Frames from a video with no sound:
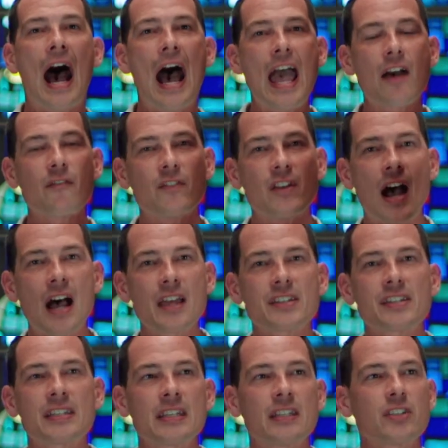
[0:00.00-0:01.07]
I have not
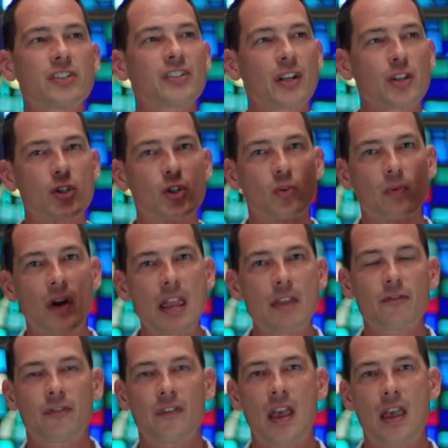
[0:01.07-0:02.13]
seen such
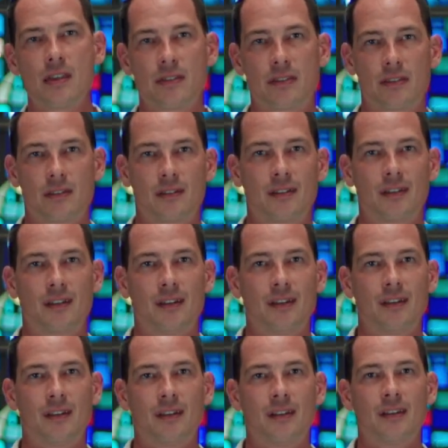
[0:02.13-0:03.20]
great faith
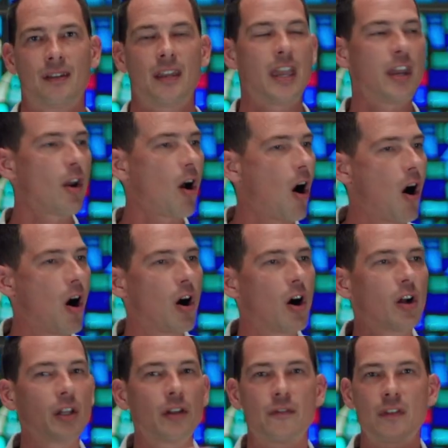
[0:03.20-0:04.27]
in
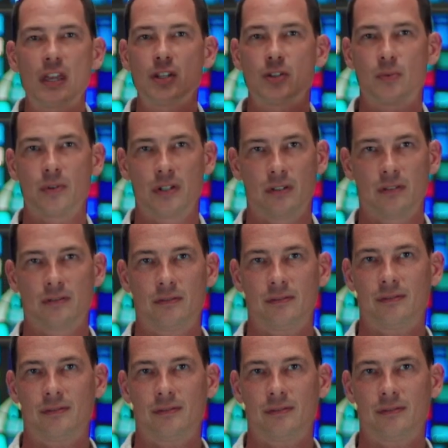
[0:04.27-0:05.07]
all of Israel